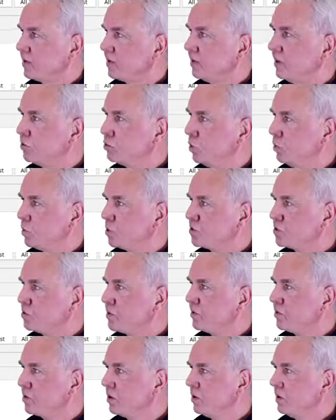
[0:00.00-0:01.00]
it's almost
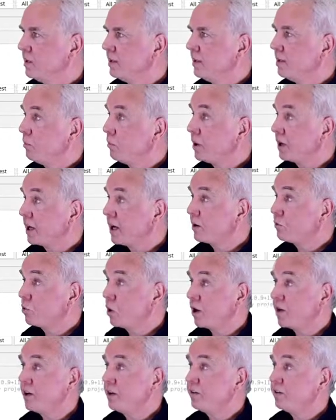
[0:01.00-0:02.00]
trivial, but I can
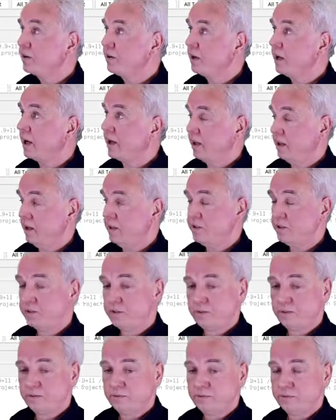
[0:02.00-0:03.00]
run it like
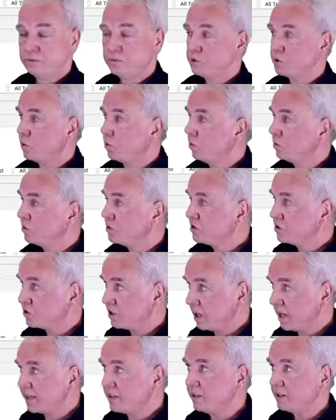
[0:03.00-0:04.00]
this. So
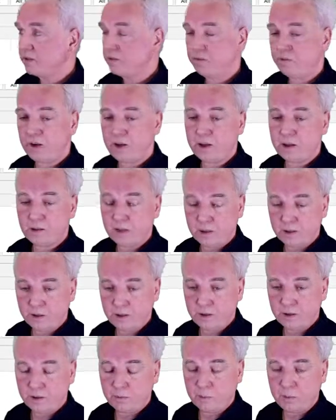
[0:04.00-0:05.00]
selecting the file,
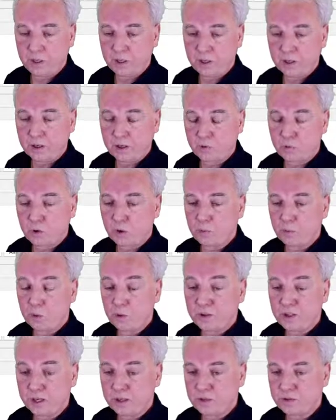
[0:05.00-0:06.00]
uh, making it
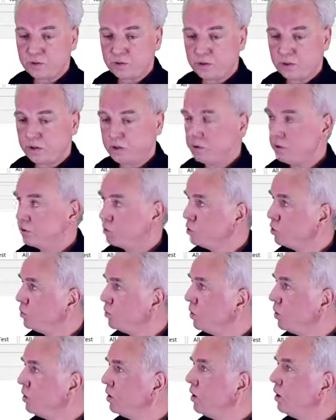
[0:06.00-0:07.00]
runnable, that is uh,
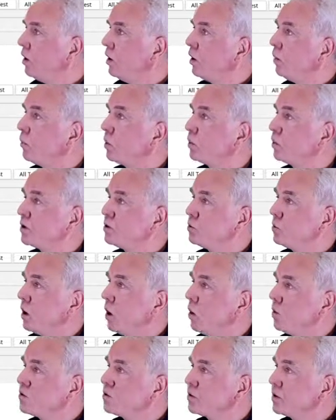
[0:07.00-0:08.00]
doable. But what you
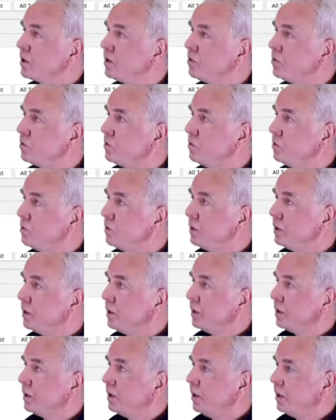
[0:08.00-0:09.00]
also can do
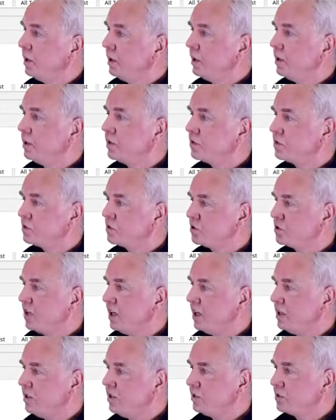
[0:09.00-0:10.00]
is
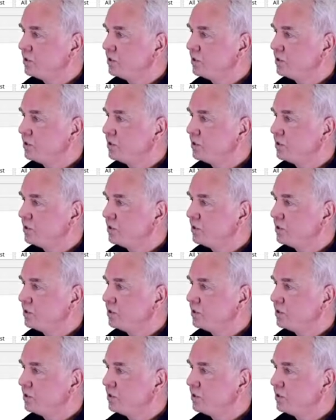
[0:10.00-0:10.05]
change the